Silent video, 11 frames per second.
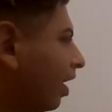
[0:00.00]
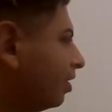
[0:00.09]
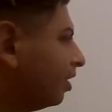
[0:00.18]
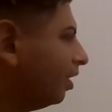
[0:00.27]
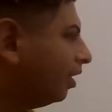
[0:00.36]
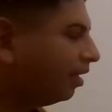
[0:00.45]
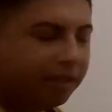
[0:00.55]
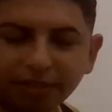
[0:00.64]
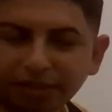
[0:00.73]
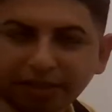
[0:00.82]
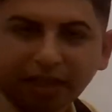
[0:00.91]

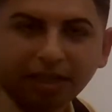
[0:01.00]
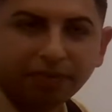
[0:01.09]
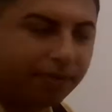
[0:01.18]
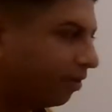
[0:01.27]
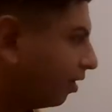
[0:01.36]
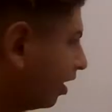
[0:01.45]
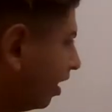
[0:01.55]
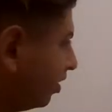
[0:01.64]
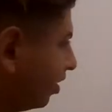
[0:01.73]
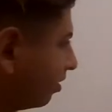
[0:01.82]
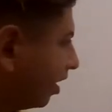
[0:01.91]
ACE stands for
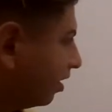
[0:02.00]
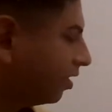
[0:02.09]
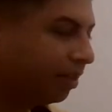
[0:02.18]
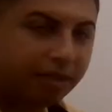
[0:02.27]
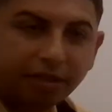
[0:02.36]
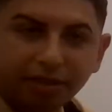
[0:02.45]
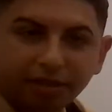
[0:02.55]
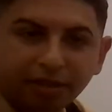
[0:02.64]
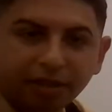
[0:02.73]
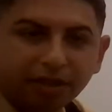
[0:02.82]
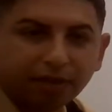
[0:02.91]
angiotensin
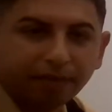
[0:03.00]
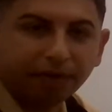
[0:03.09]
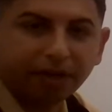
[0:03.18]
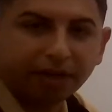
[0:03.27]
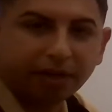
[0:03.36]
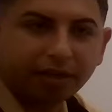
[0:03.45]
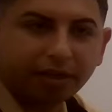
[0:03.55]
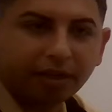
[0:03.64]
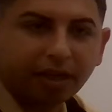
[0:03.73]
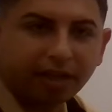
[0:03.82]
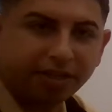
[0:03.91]
converting
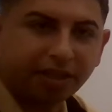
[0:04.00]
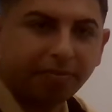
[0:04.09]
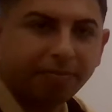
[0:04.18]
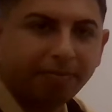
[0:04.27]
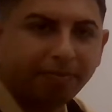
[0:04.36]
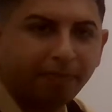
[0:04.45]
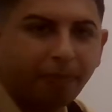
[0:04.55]
enzyme.